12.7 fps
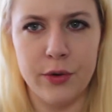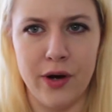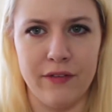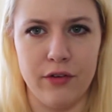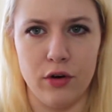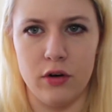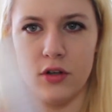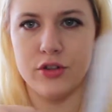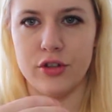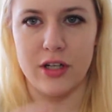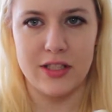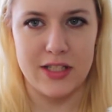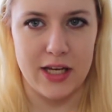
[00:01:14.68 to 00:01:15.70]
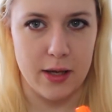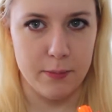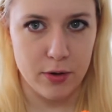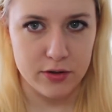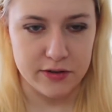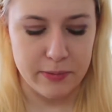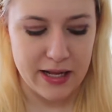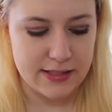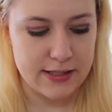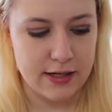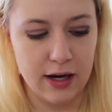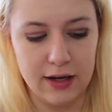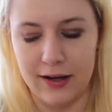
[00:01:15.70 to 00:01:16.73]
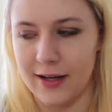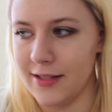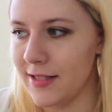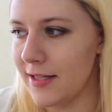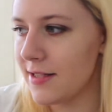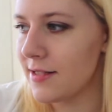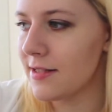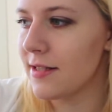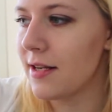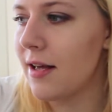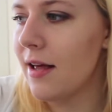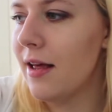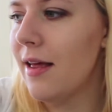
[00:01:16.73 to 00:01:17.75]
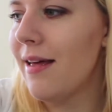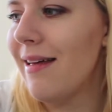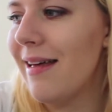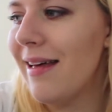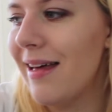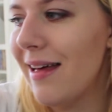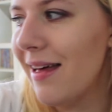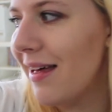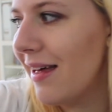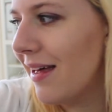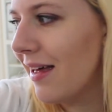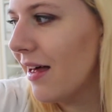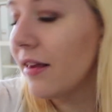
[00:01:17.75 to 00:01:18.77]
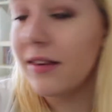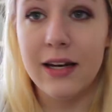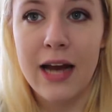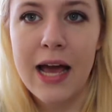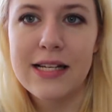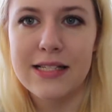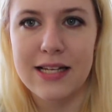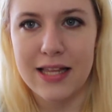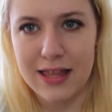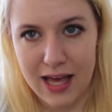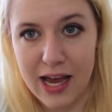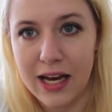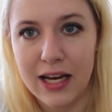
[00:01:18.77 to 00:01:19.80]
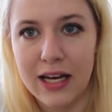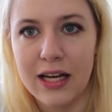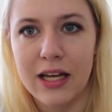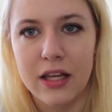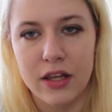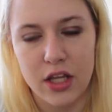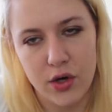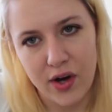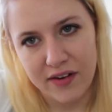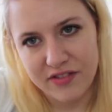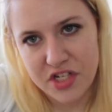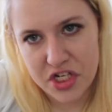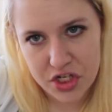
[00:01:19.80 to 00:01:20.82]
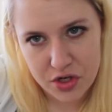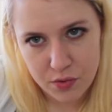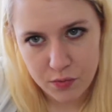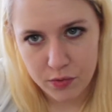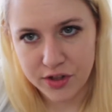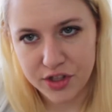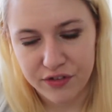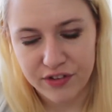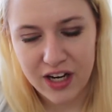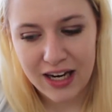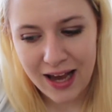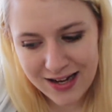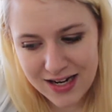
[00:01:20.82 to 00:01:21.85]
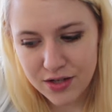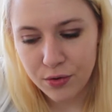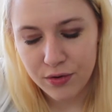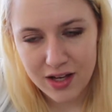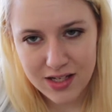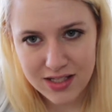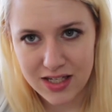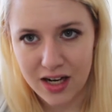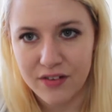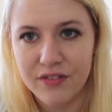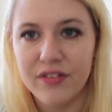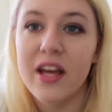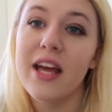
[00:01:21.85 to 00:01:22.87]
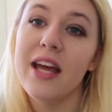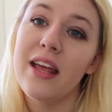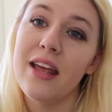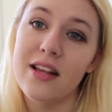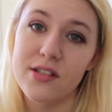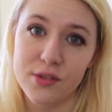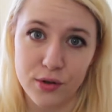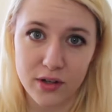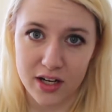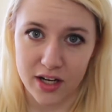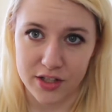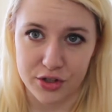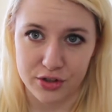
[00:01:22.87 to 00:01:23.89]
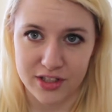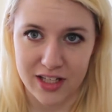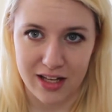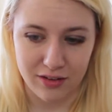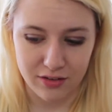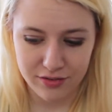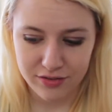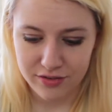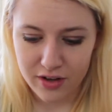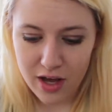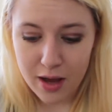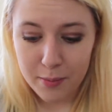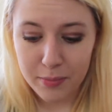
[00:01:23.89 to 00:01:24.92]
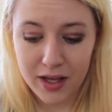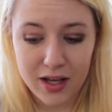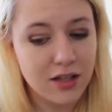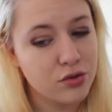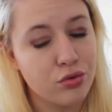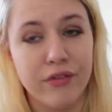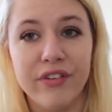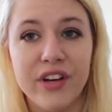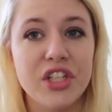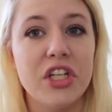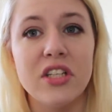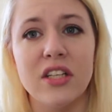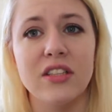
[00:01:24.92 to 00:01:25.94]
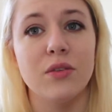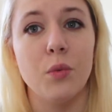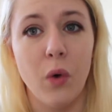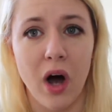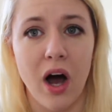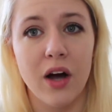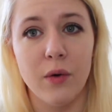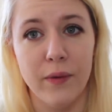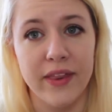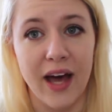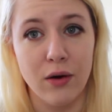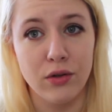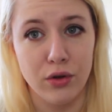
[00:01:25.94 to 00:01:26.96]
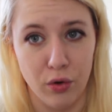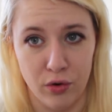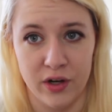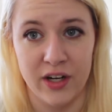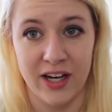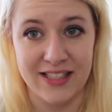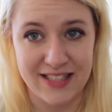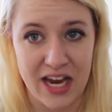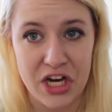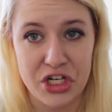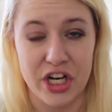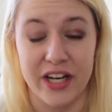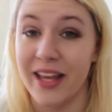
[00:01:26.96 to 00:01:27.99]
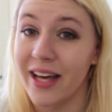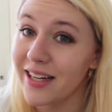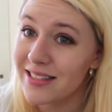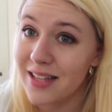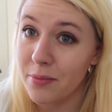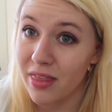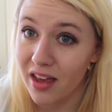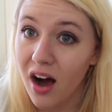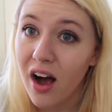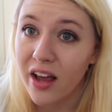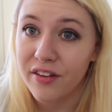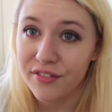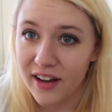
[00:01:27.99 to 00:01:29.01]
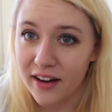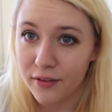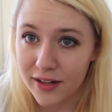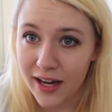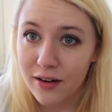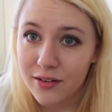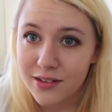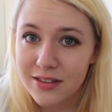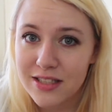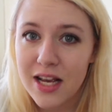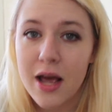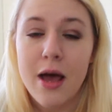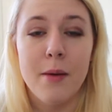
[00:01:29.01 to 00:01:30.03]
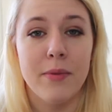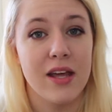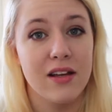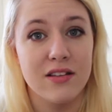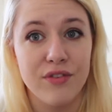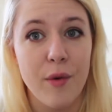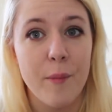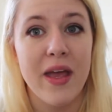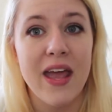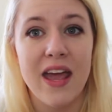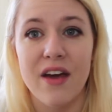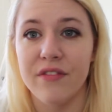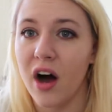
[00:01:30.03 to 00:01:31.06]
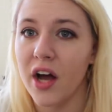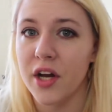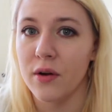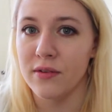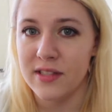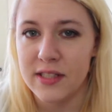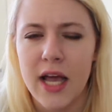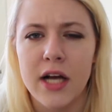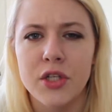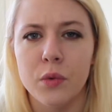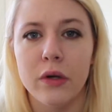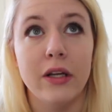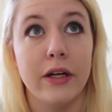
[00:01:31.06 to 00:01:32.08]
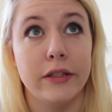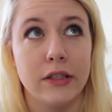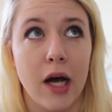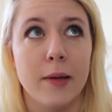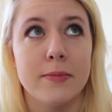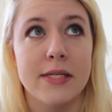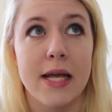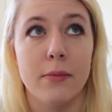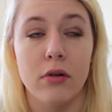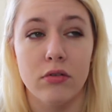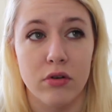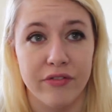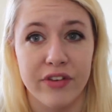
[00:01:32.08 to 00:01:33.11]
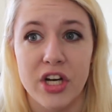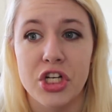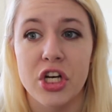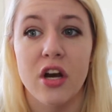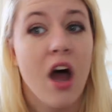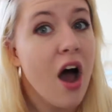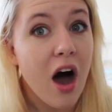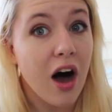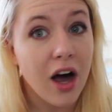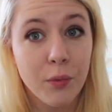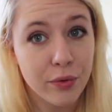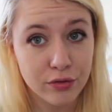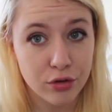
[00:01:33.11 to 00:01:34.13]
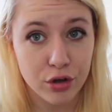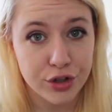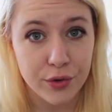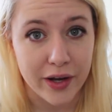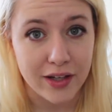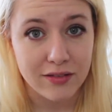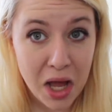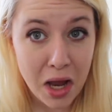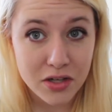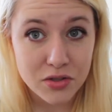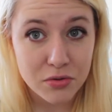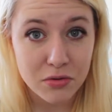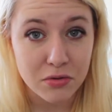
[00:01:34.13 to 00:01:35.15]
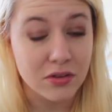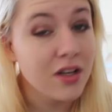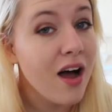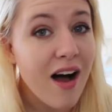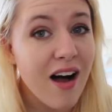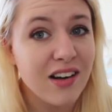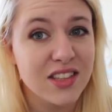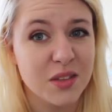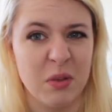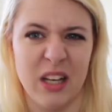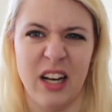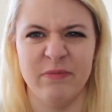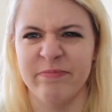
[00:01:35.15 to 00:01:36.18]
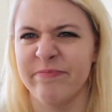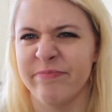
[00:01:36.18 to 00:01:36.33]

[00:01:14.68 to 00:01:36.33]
you have your trusty pot of pens and highlighters, the next thing that you have to do once you've collected all this stuff is organise yourself, because revision doesn't work without organisation. That is something I have found out, because for me, if I don't schedule and timetable revision, I will not do it at all. I'll just be like,